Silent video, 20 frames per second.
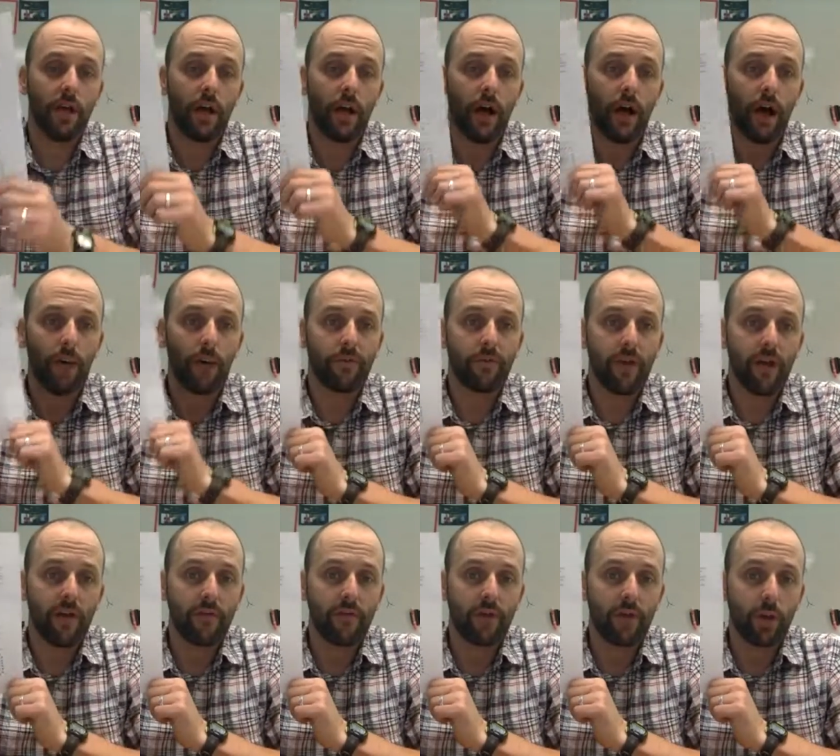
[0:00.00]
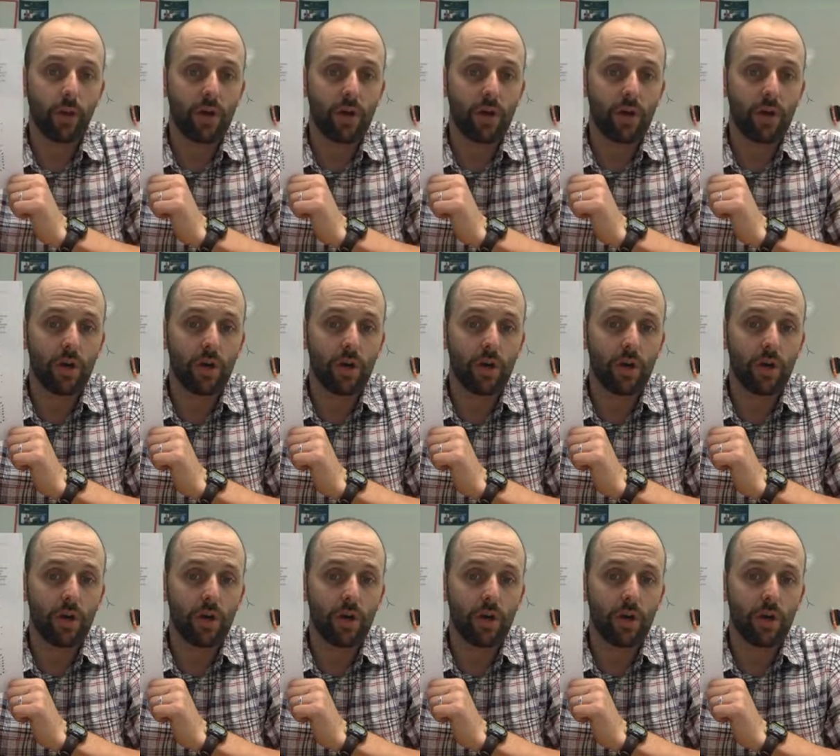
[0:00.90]
If you have any
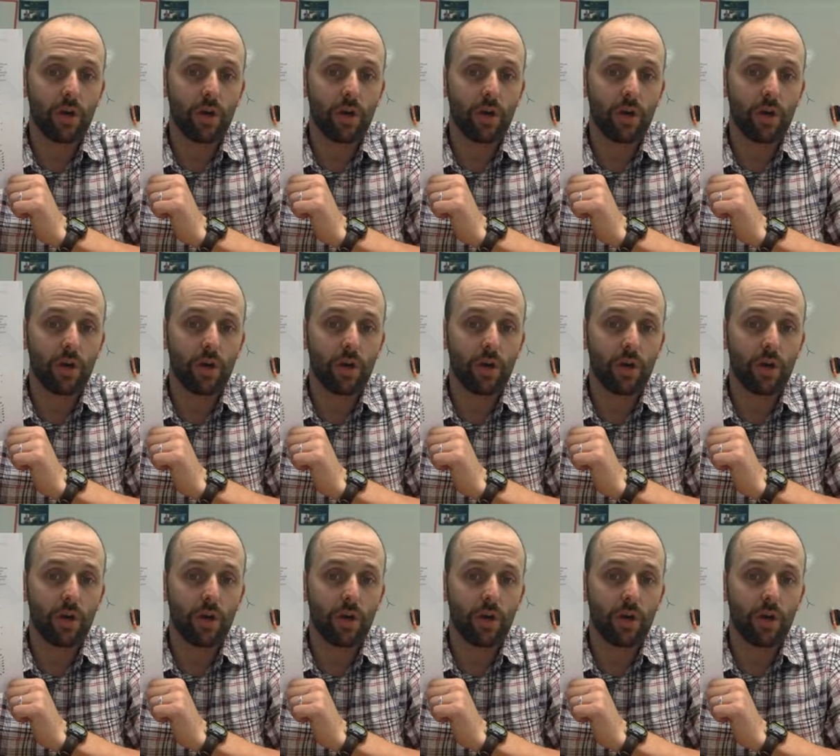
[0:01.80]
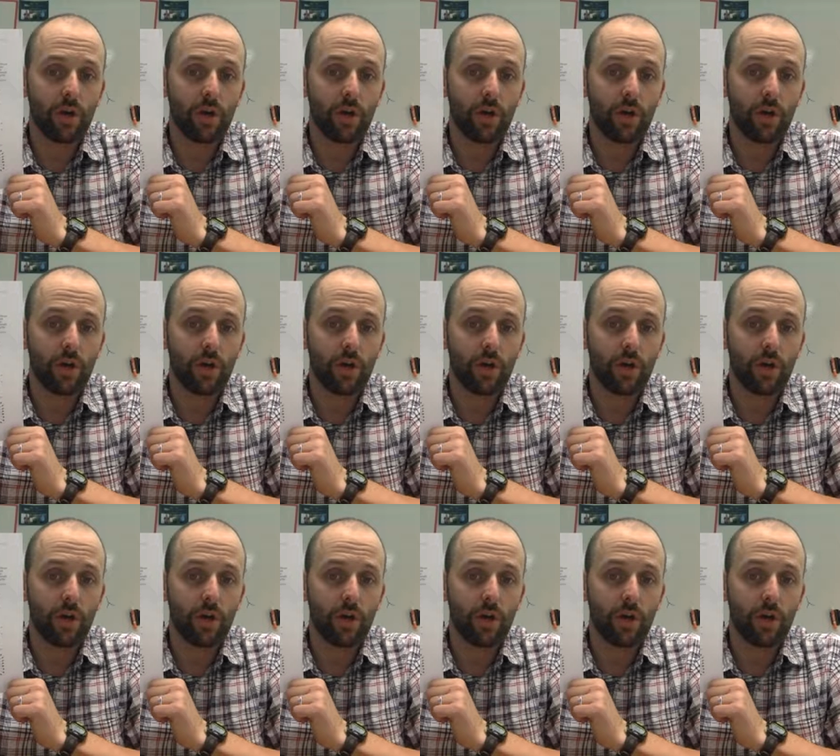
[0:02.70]
questions, don't hesitate
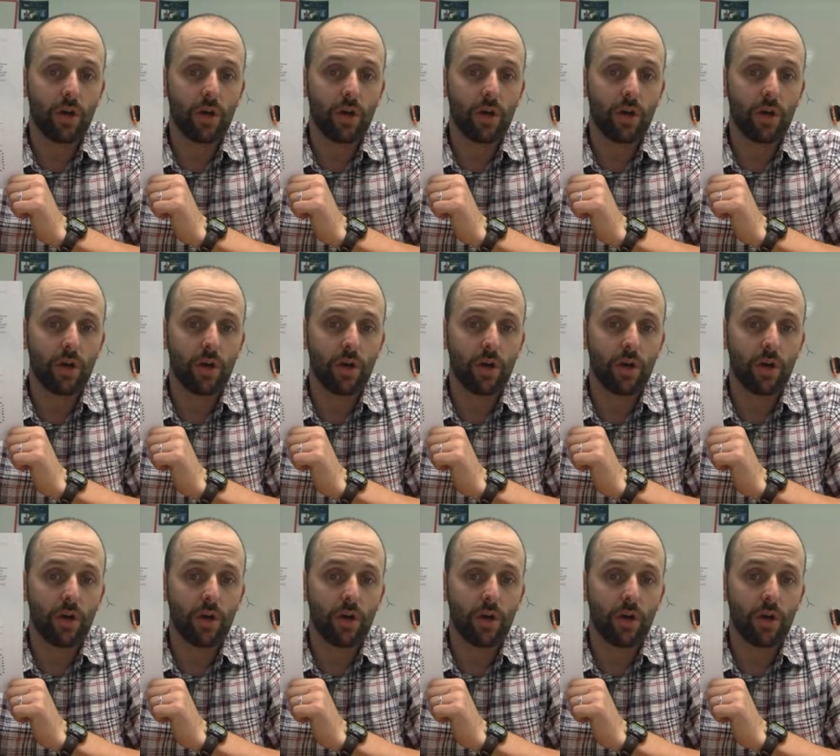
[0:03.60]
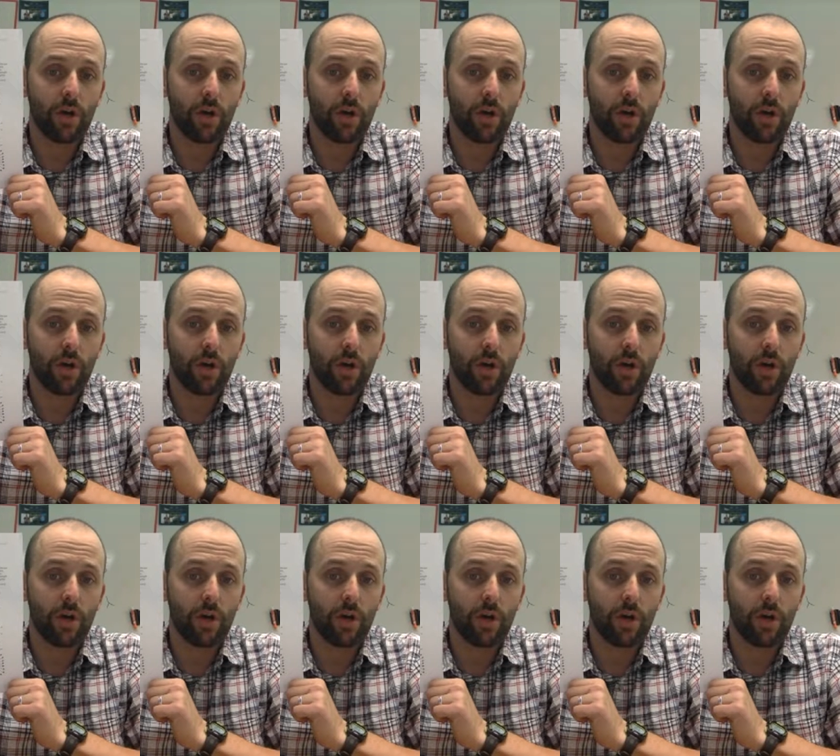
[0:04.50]
to email me. Bye.